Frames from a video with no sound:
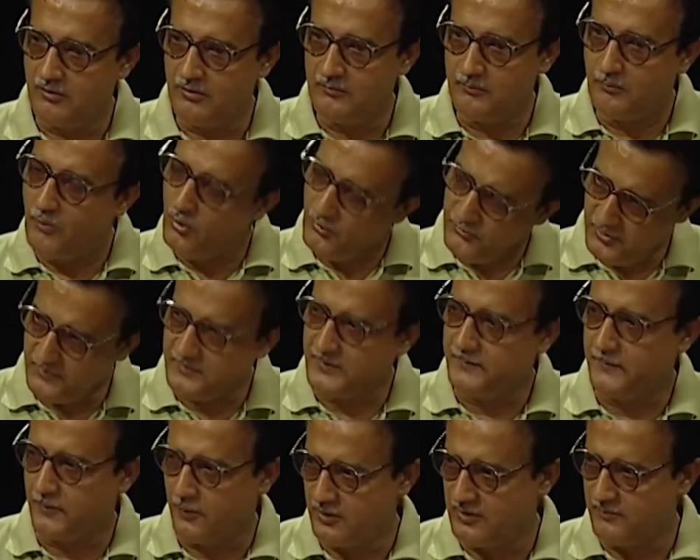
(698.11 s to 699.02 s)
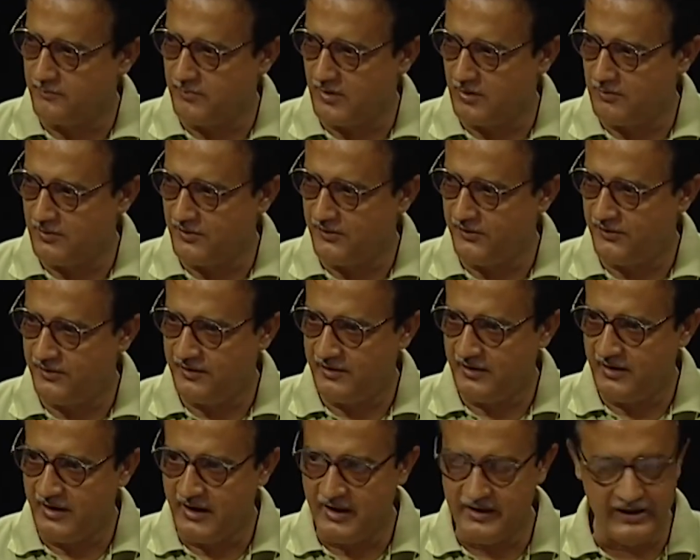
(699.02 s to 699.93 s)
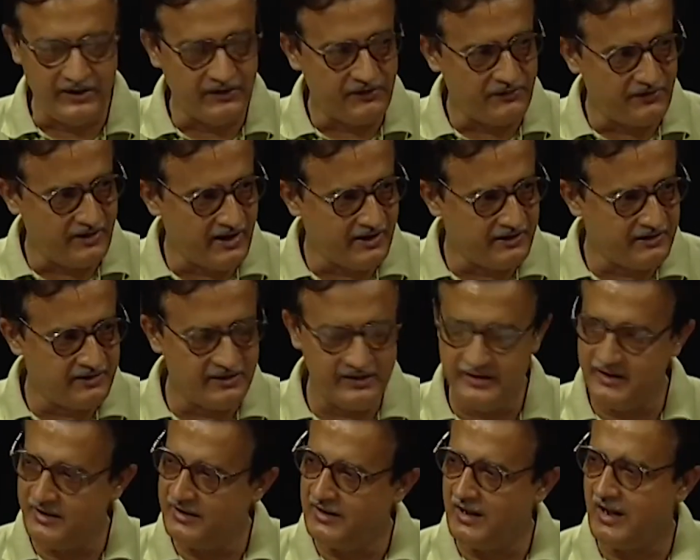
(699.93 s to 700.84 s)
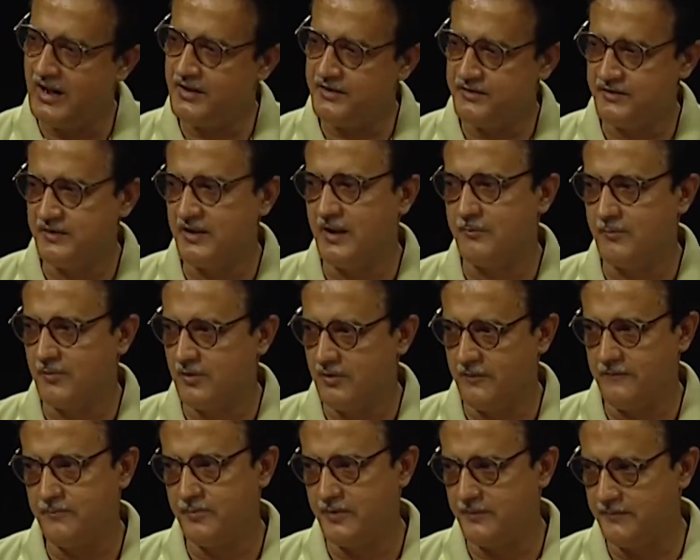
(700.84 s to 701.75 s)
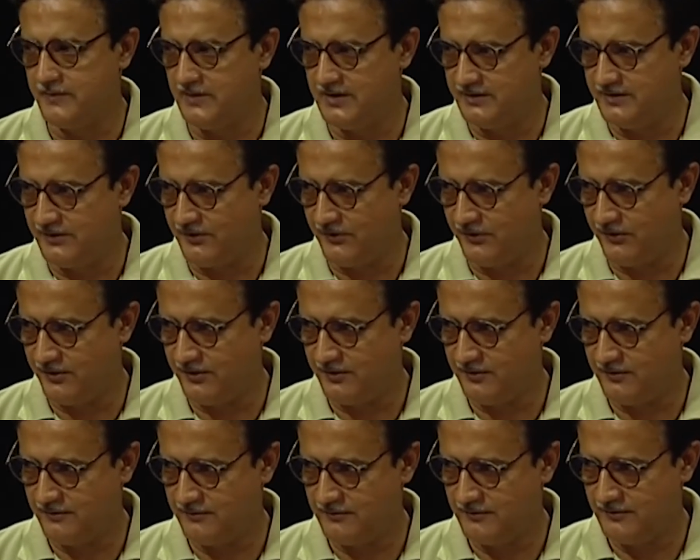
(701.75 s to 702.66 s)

most of the foreign powers had extracted a large number of privileges.